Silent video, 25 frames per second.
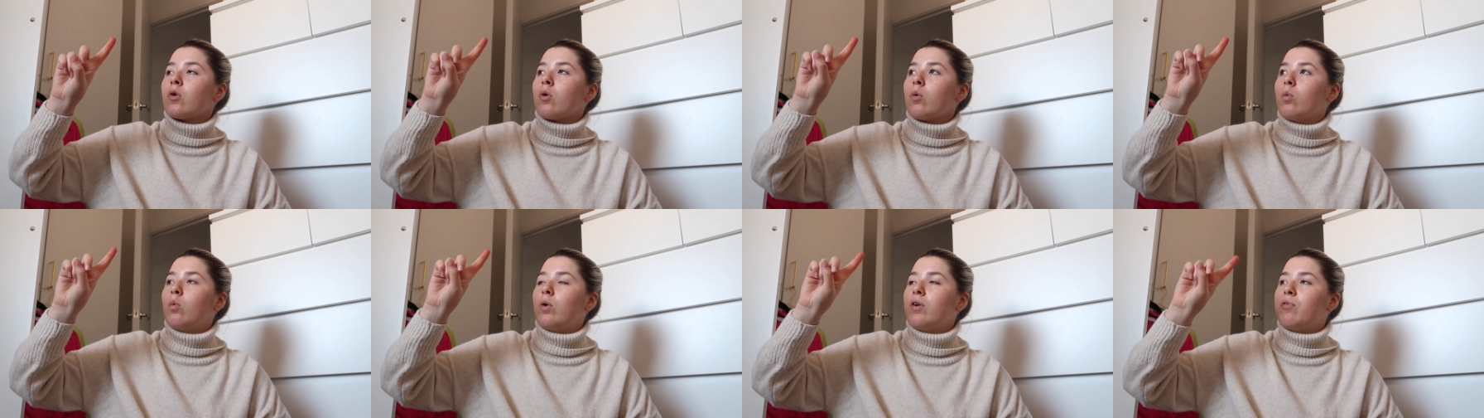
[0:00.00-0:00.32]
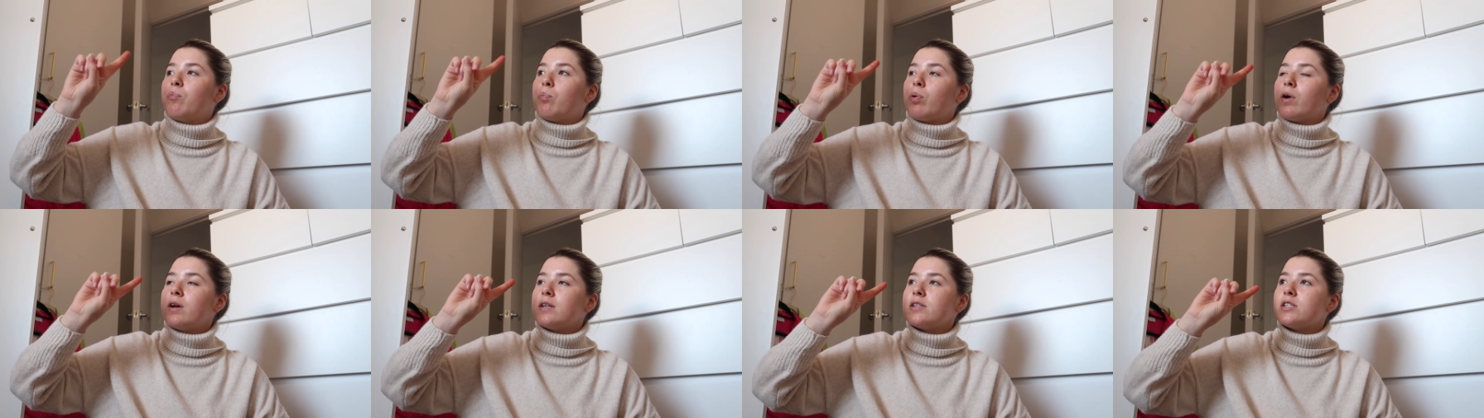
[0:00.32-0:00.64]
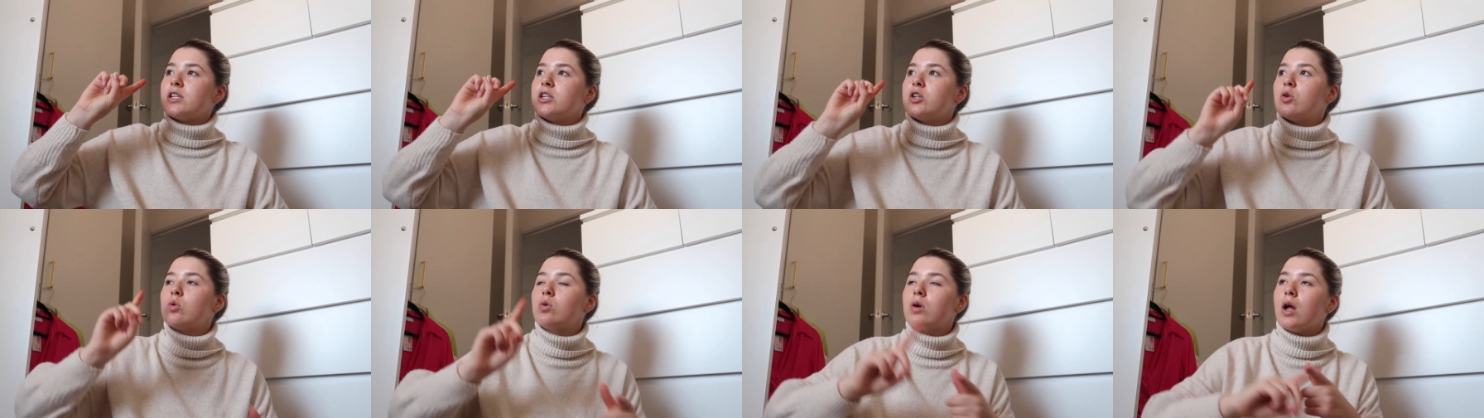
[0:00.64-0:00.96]
We've
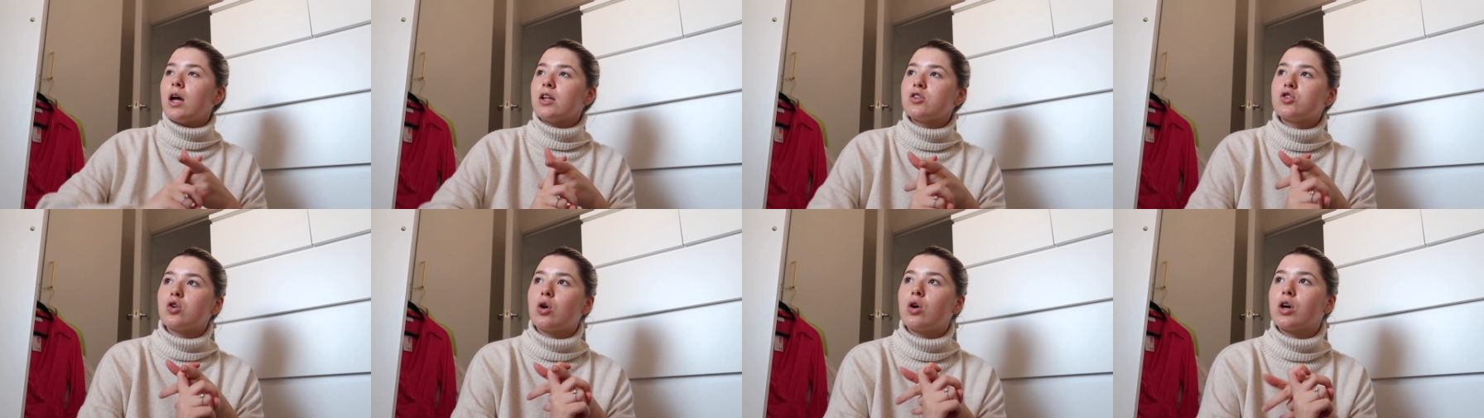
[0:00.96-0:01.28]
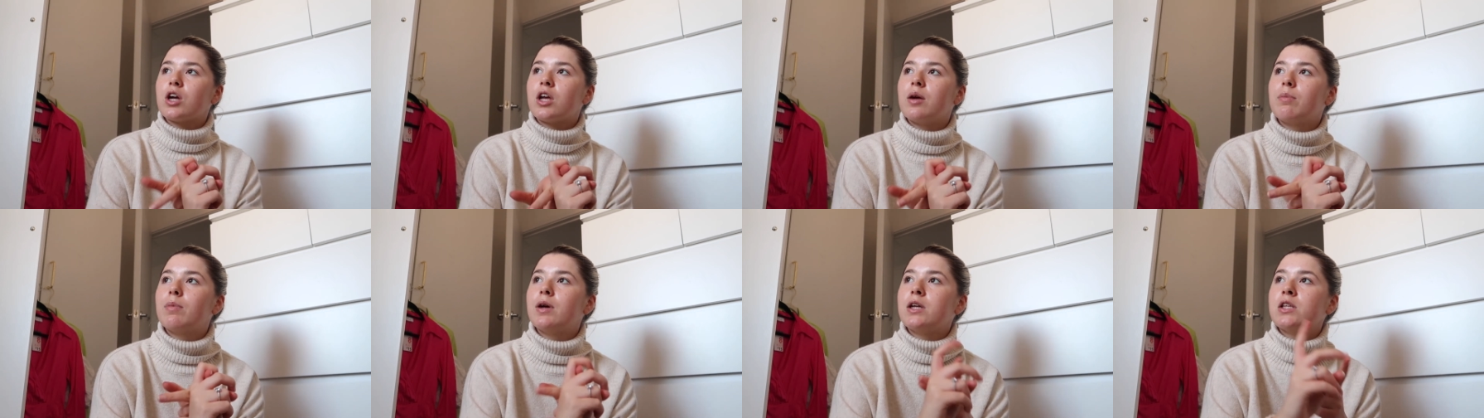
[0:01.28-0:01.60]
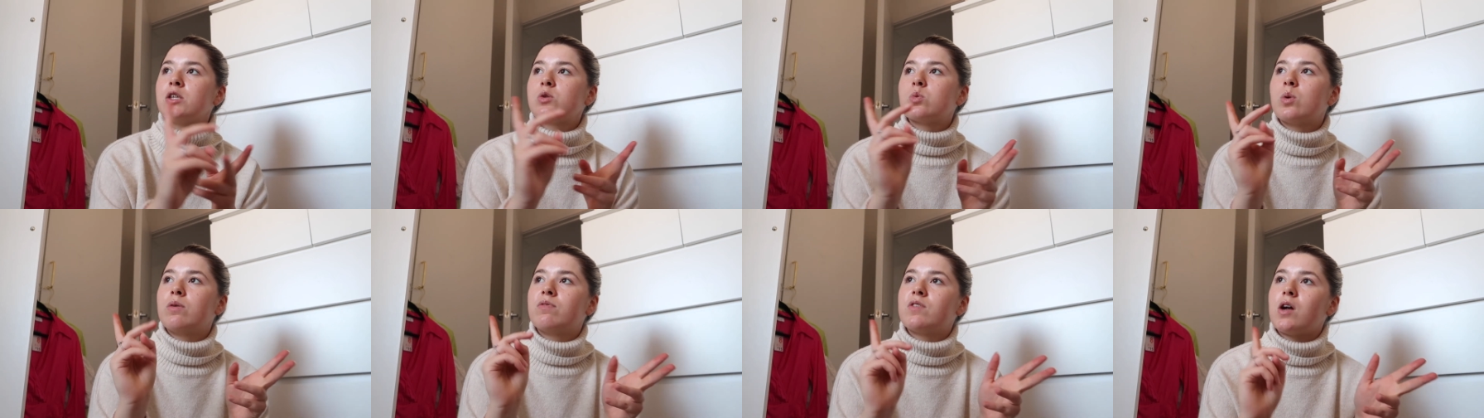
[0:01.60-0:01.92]
printed all our
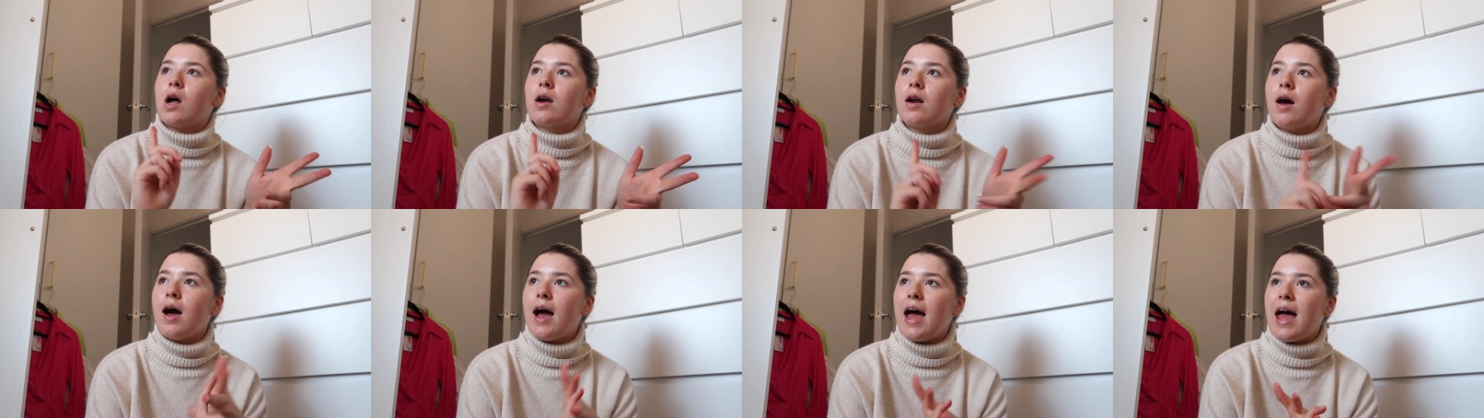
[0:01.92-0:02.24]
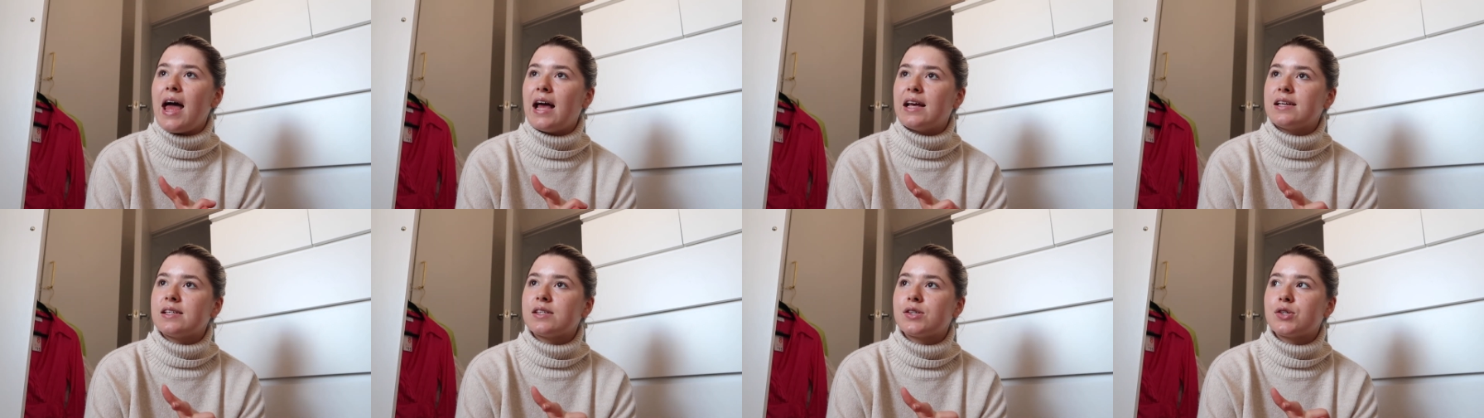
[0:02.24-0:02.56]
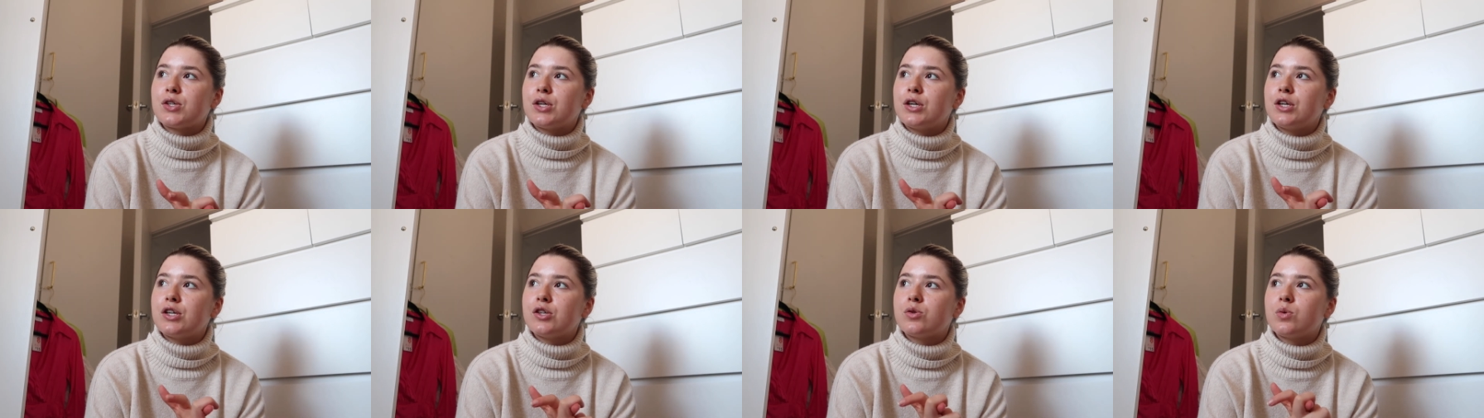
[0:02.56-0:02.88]
documents, we've done our
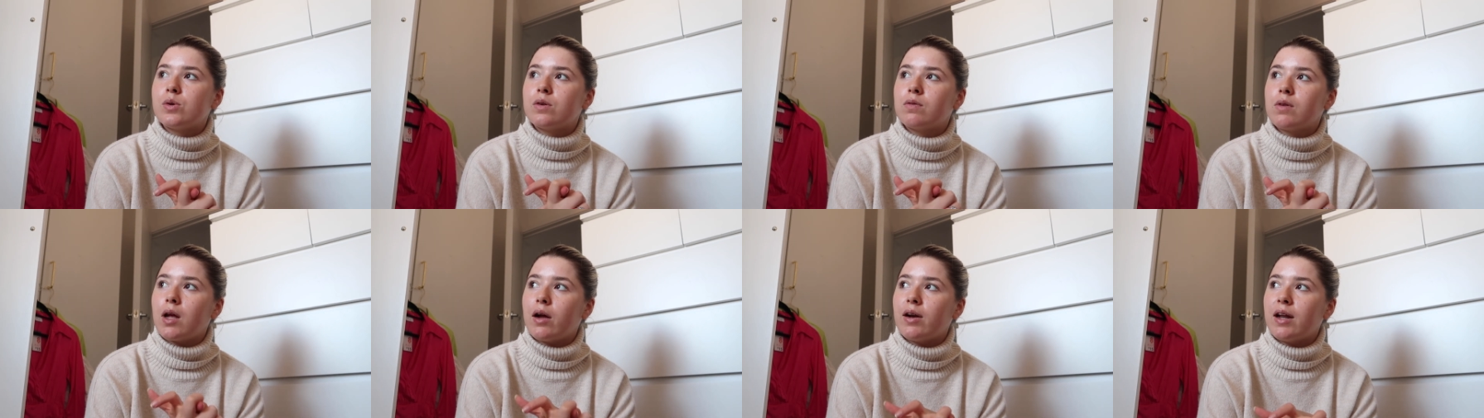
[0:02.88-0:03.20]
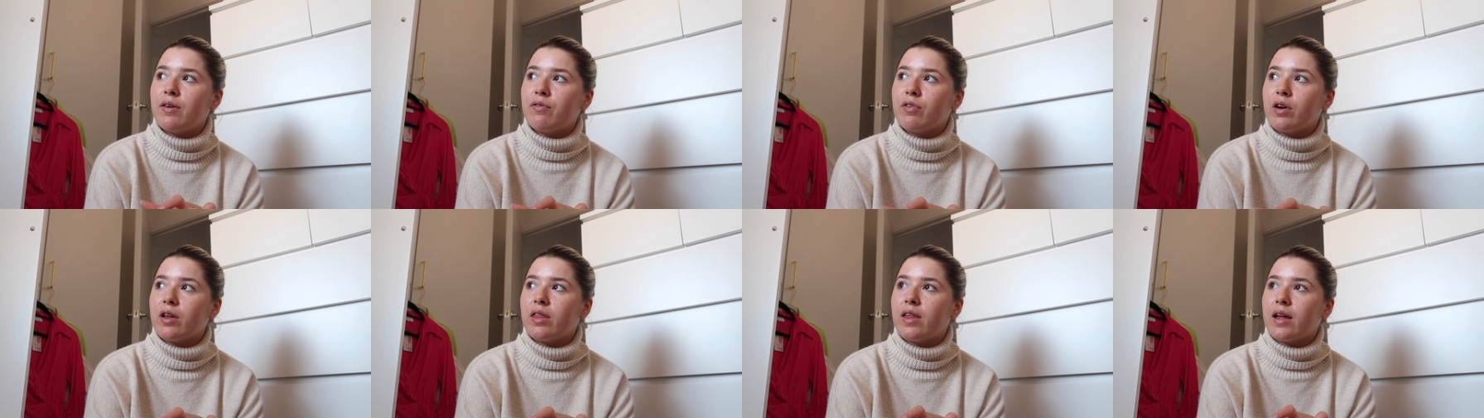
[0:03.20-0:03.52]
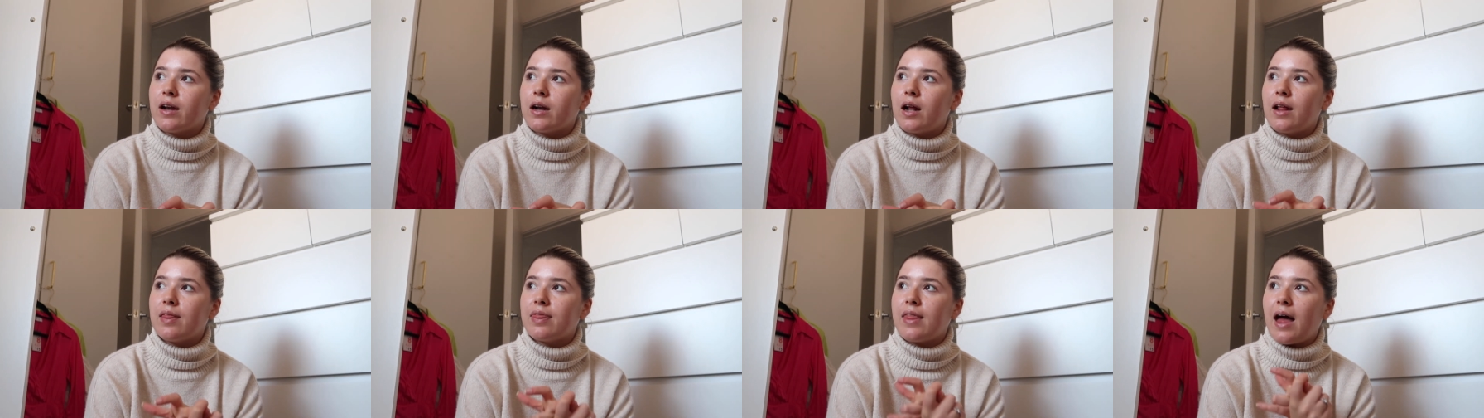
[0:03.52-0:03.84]
esters, we've done everything
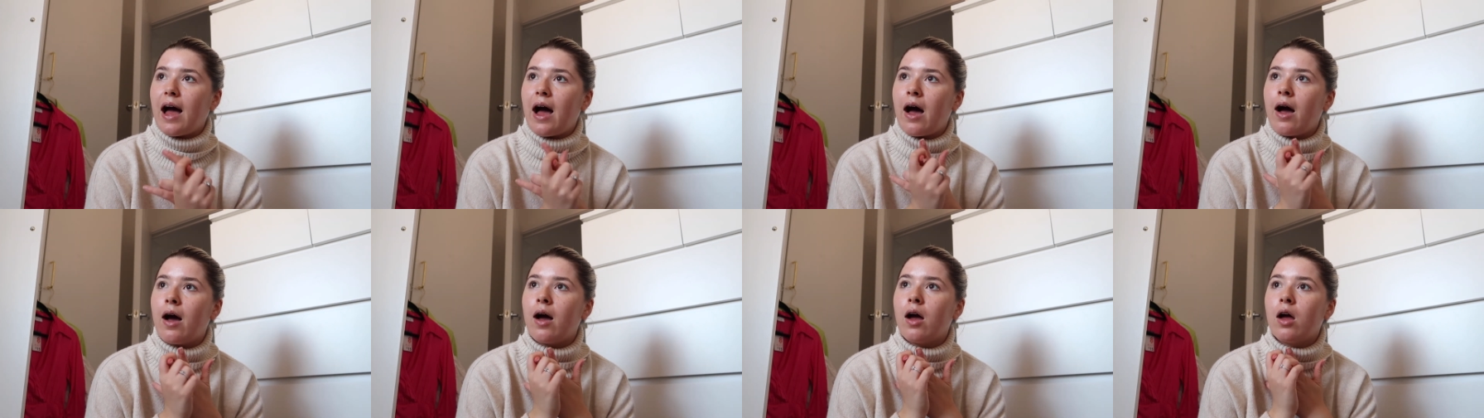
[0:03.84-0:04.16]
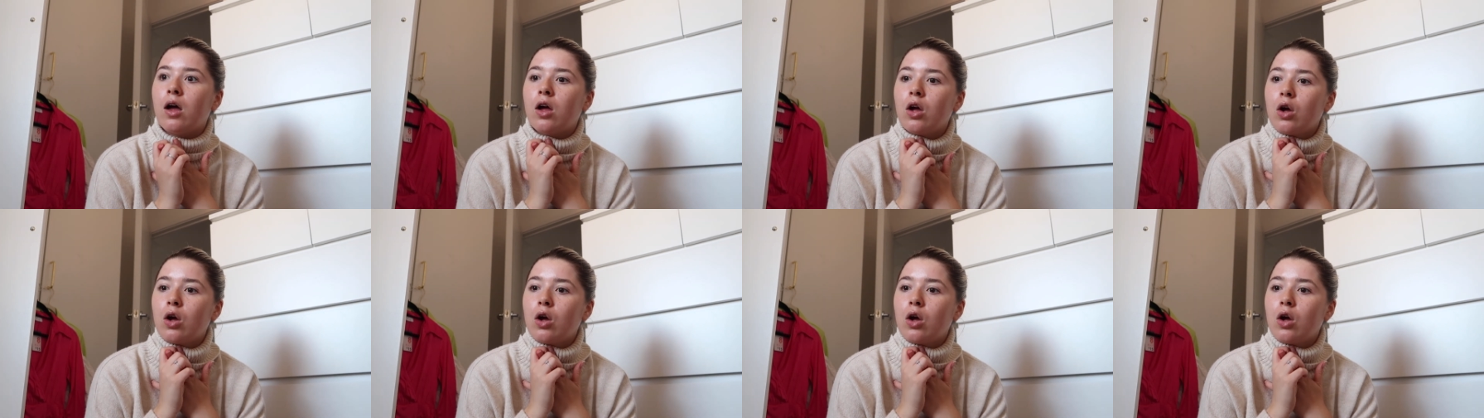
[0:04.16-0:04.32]
like that.